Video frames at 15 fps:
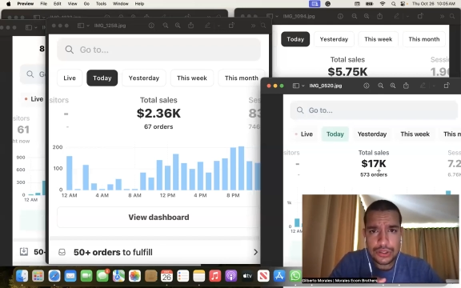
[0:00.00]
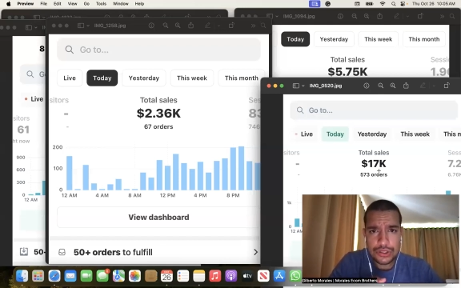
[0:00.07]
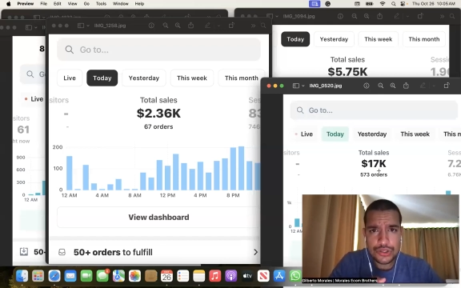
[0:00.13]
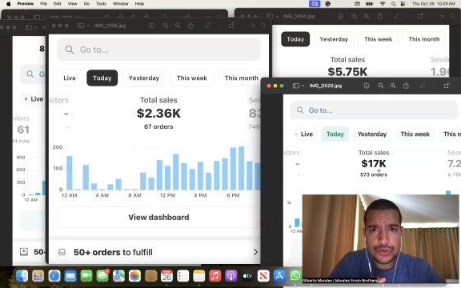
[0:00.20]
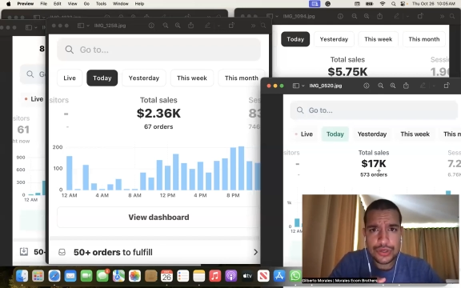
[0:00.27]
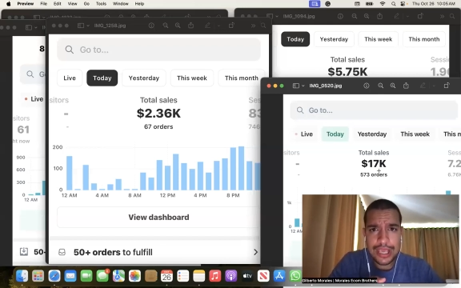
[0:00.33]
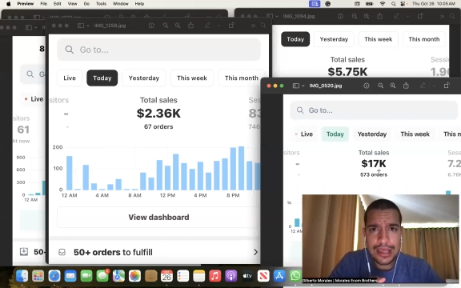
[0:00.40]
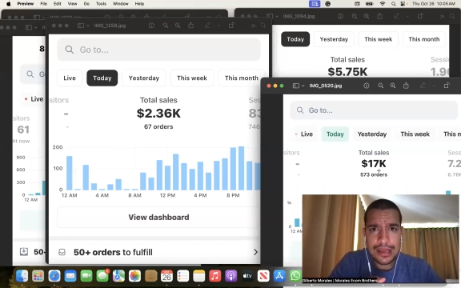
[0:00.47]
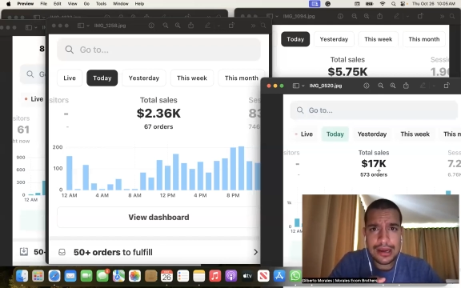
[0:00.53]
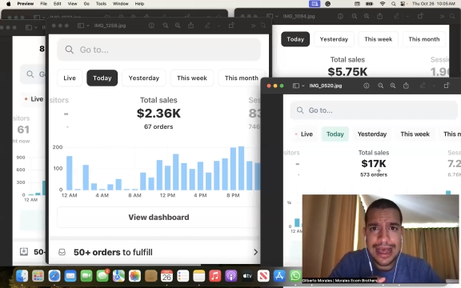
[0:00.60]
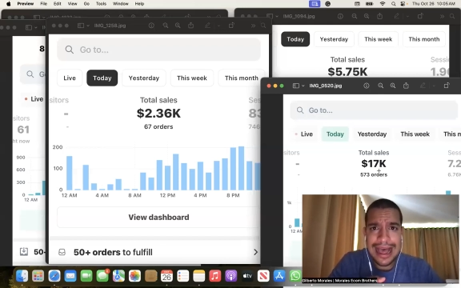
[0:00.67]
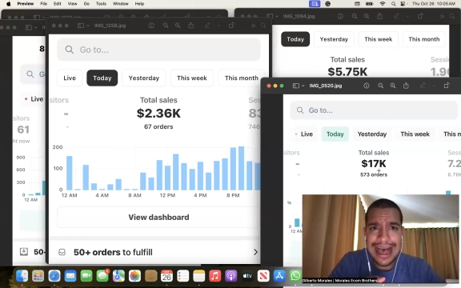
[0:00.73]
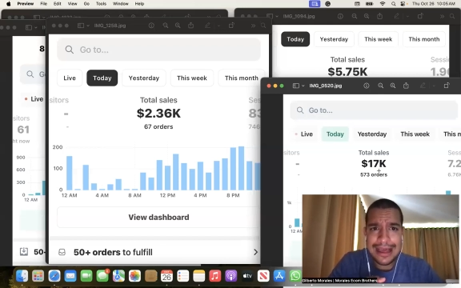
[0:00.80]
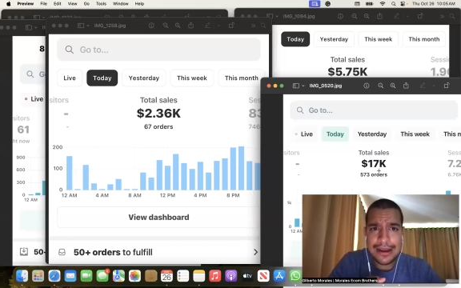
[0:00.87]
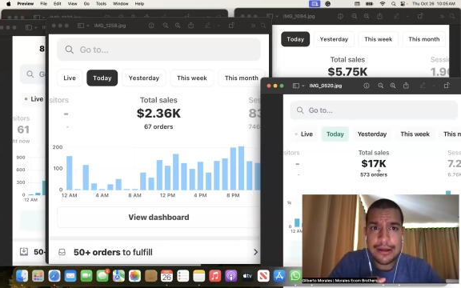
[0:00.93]
you can
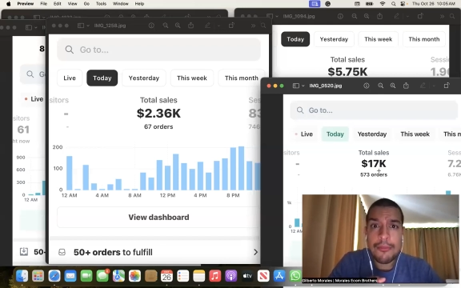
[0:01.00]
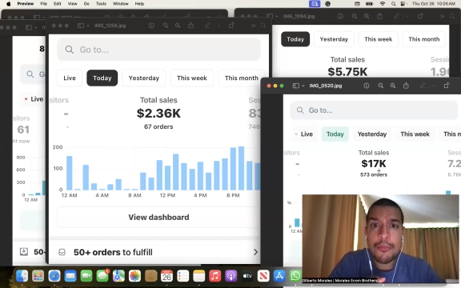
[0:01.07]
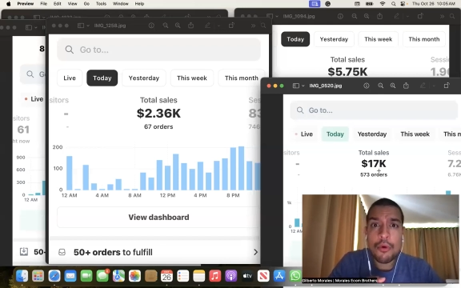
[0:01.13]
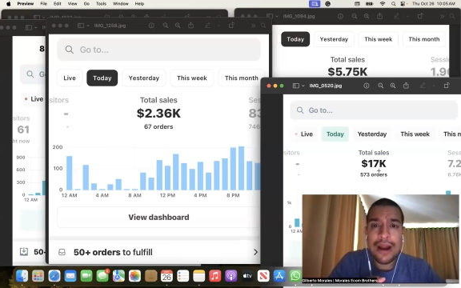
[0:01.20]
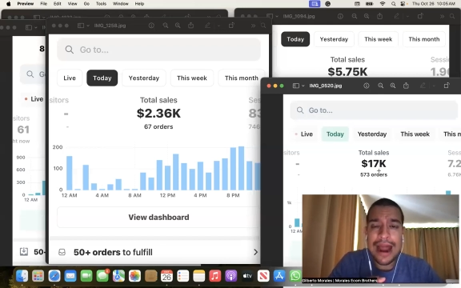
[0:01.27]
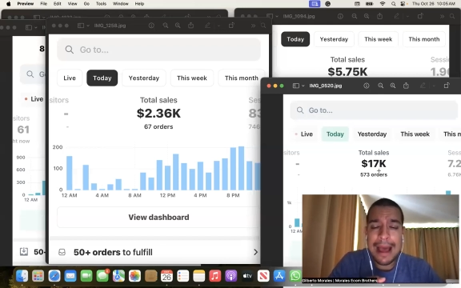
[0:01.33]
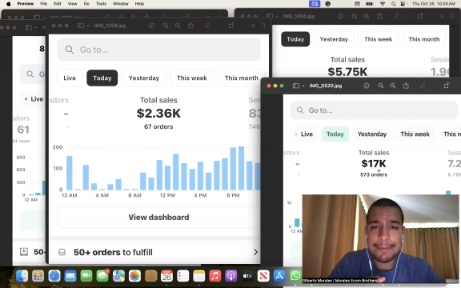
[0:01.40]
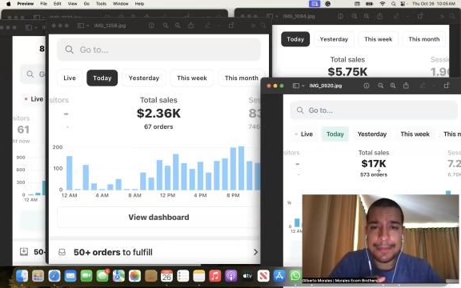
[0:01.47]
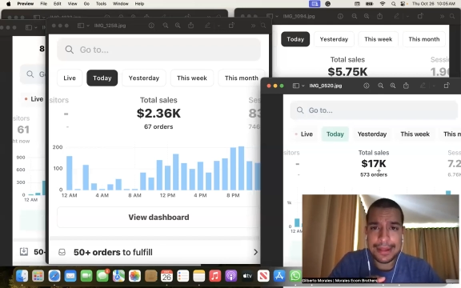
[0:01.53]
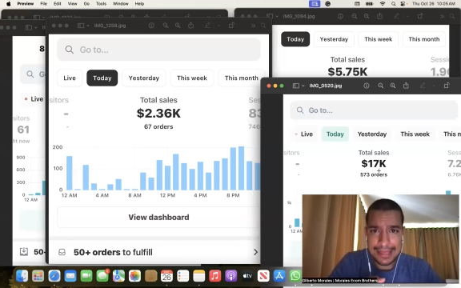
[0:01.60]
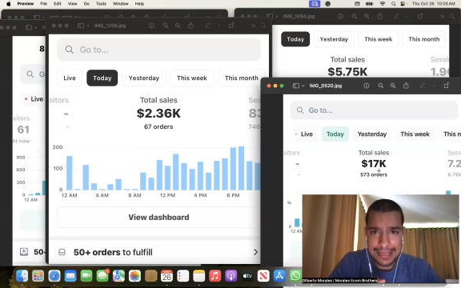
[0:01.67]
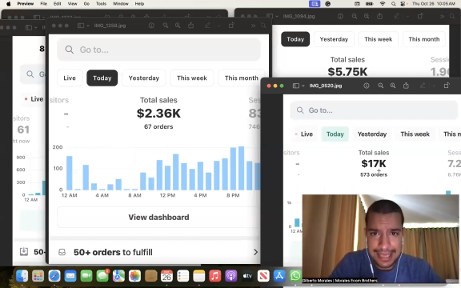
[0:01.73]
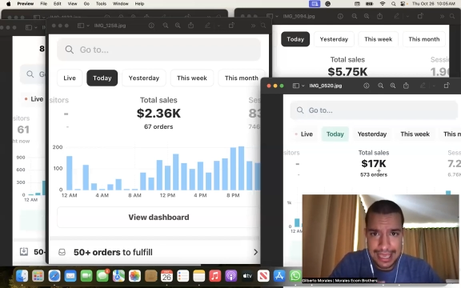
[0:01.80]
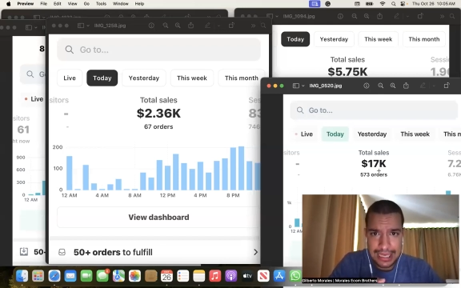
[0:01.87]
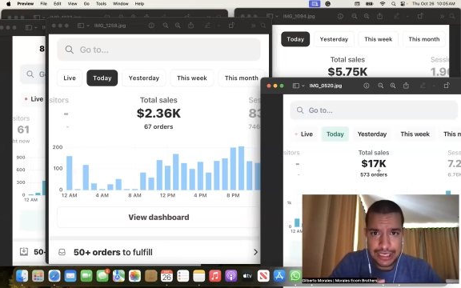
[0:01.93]
add more
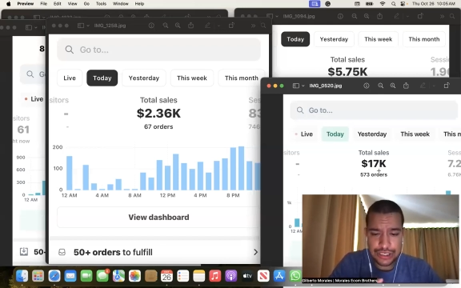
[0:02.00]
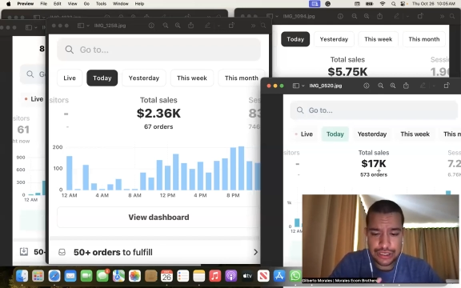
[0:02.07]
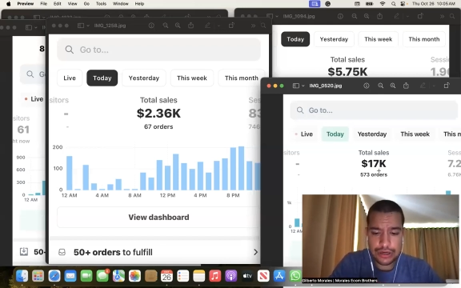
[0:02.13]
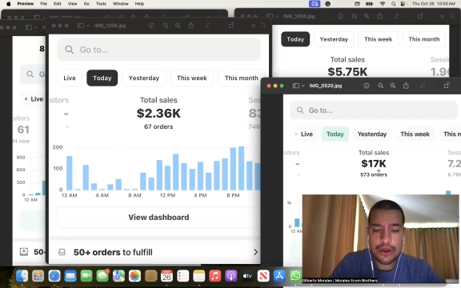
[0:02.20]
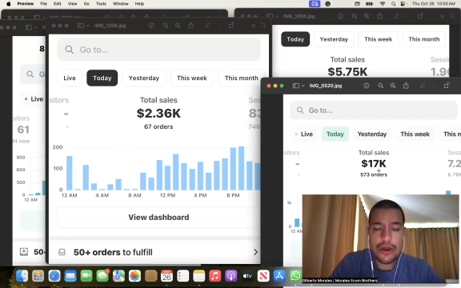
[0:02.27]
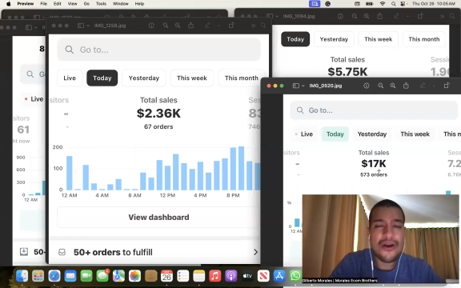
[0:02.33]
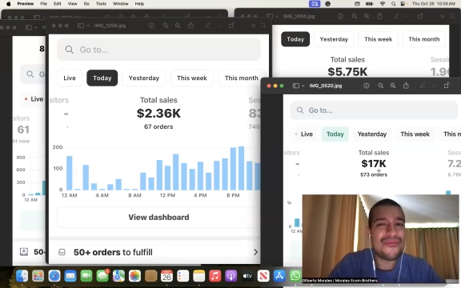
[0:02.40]
application